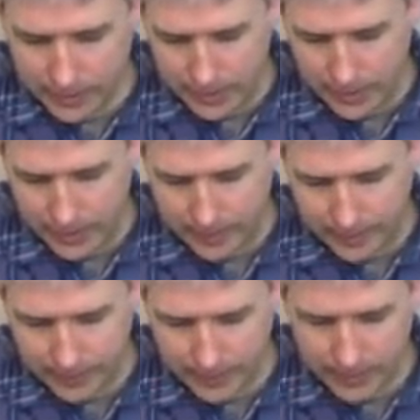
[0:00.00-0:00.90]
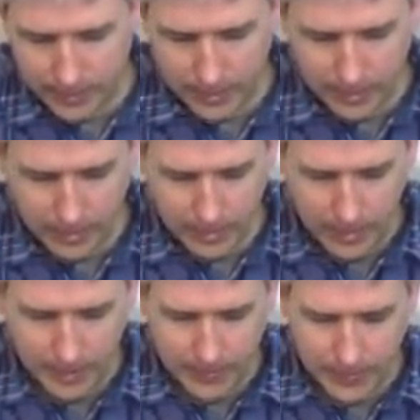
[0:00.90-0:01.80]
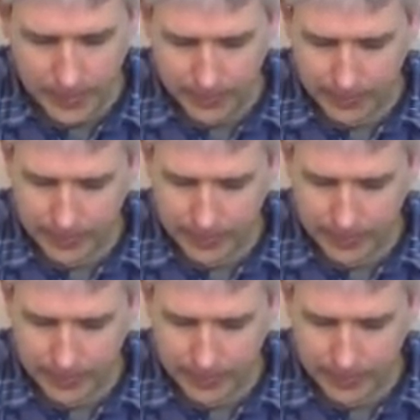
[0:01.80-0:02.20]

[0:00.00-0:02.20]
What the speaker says: the input.